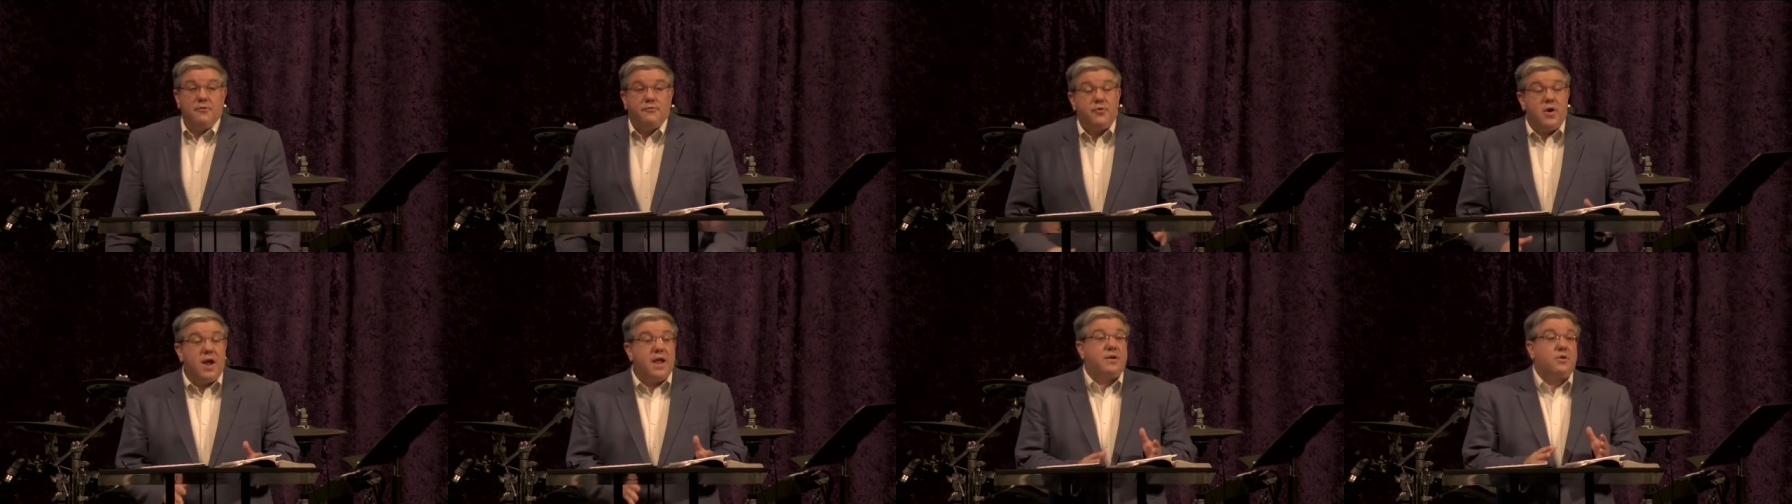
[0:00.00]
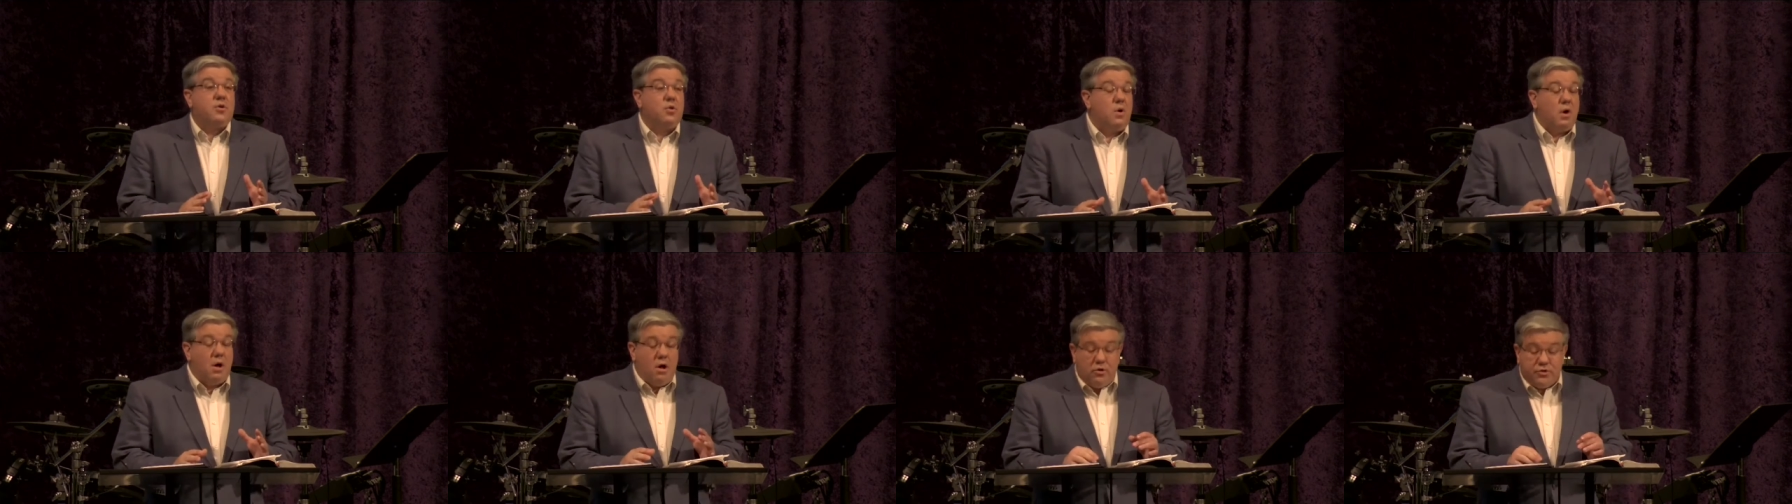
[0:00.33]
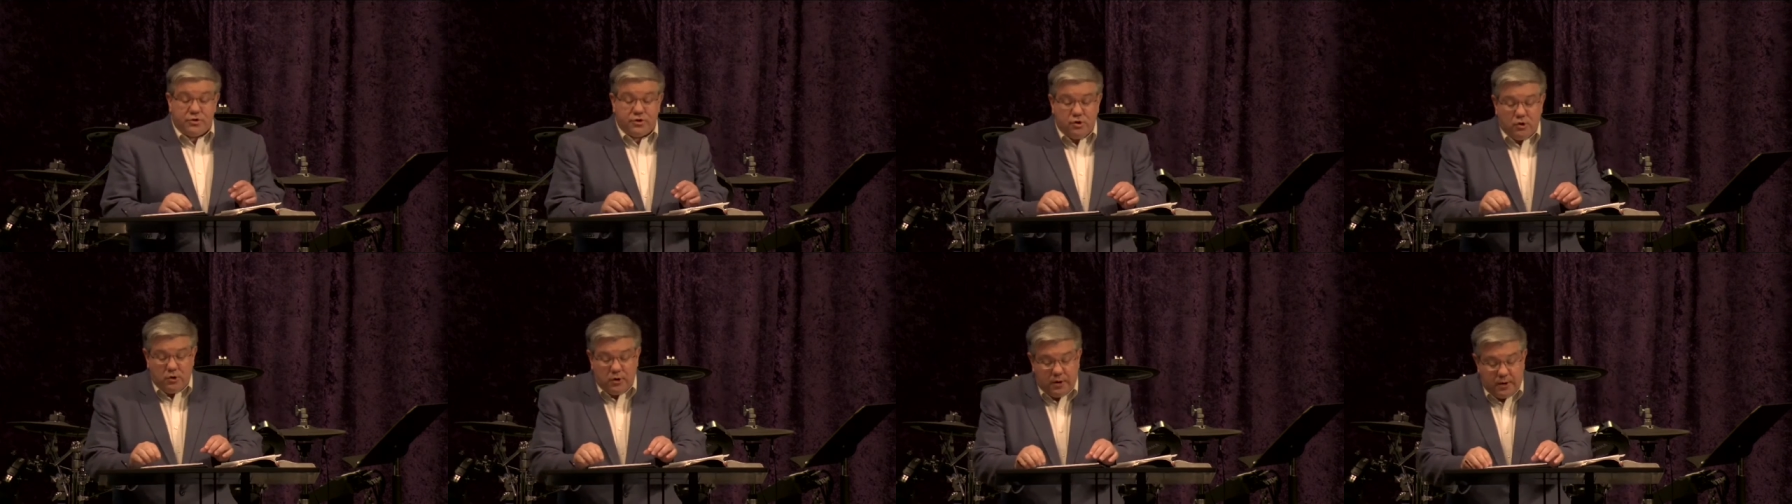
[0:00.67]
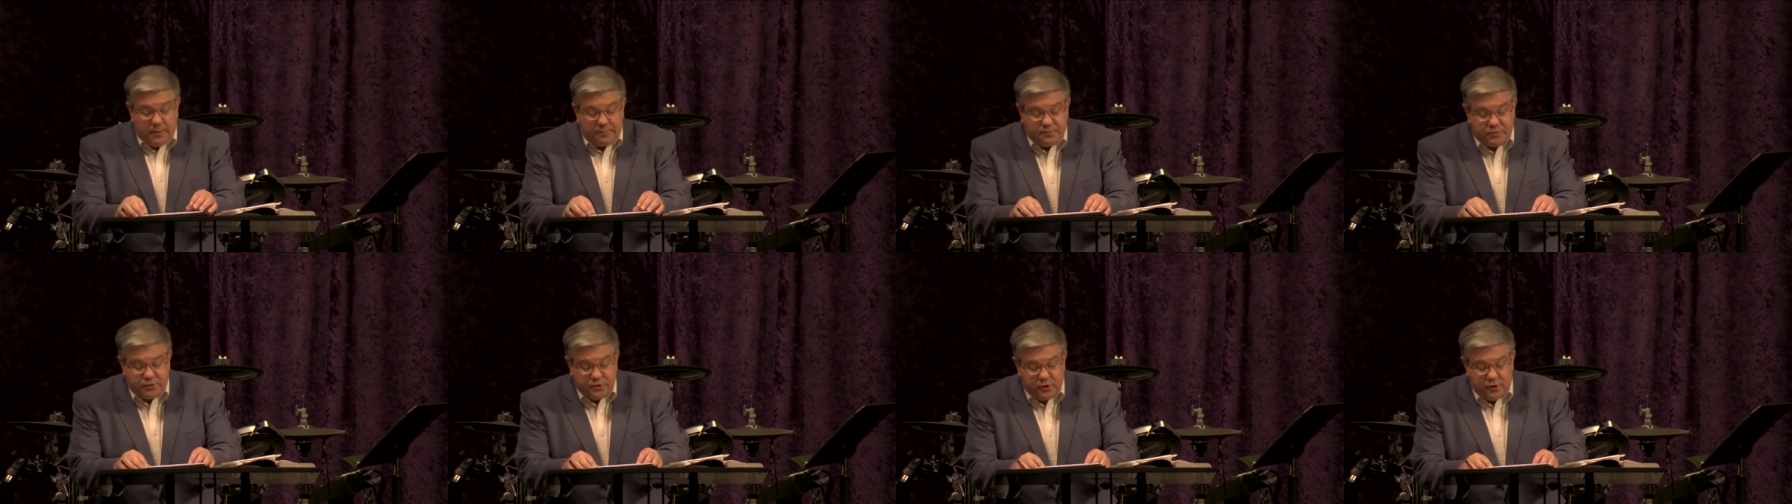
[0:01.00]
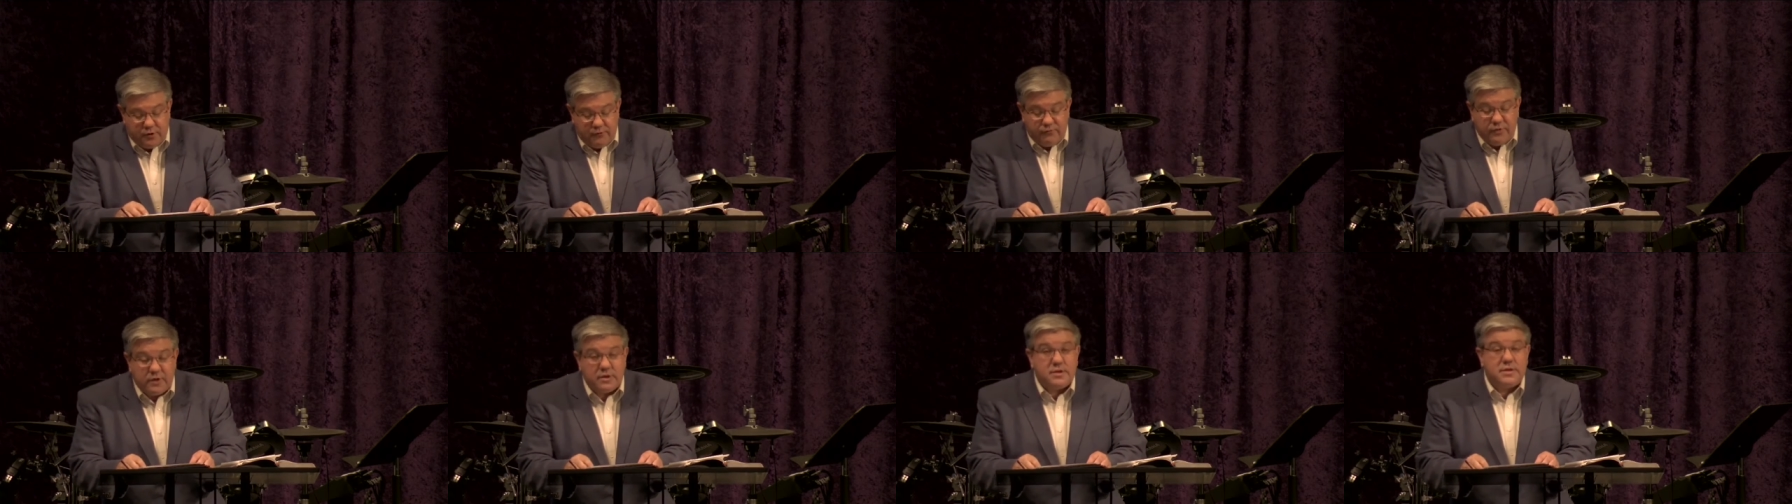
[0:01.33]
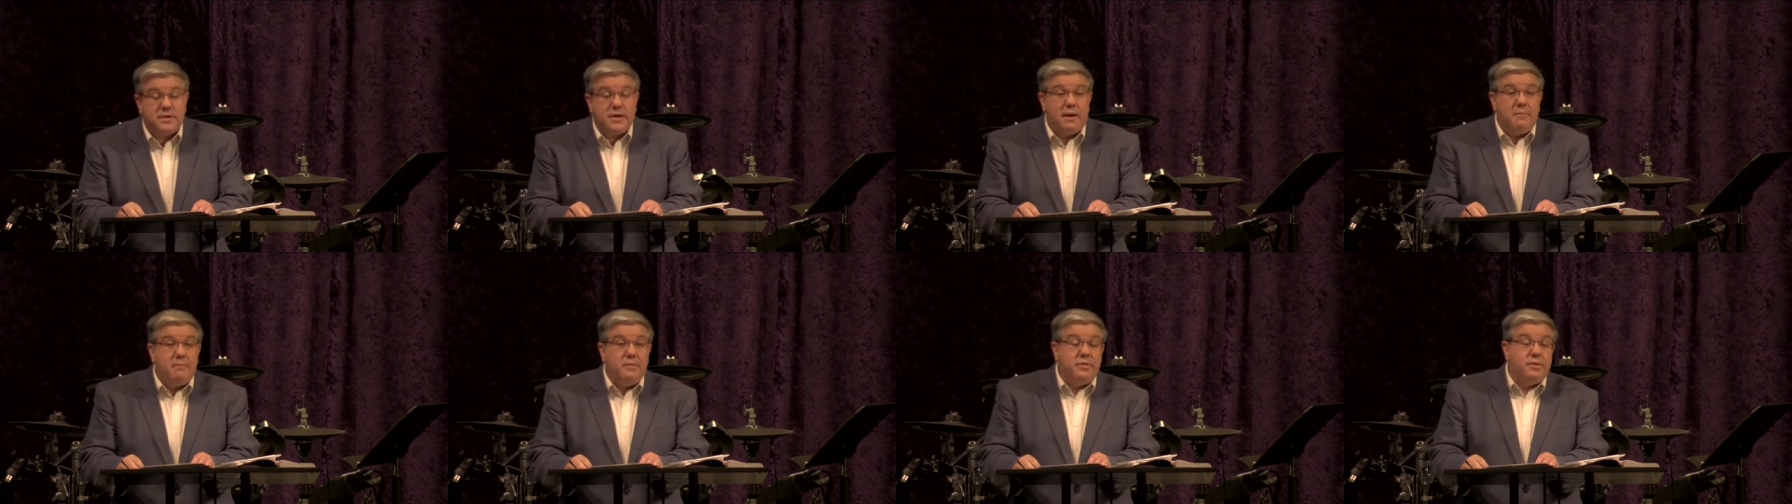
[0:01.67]
Frankl also observed that
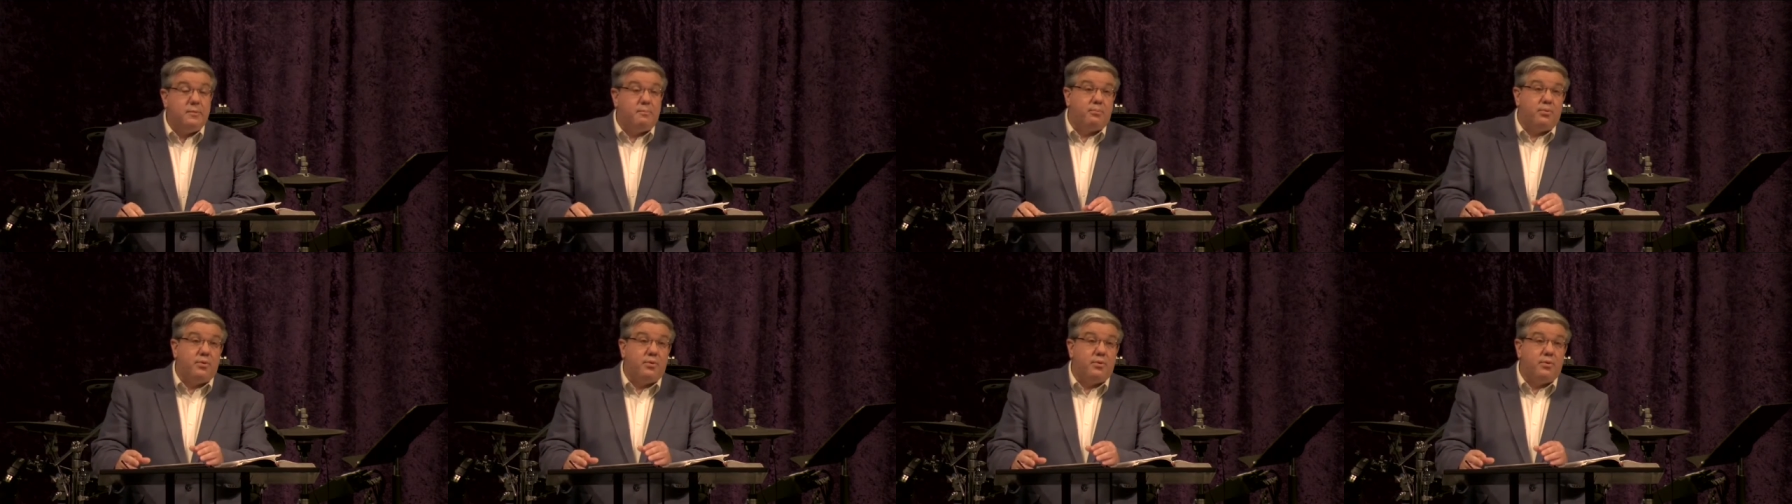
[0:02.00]
some of the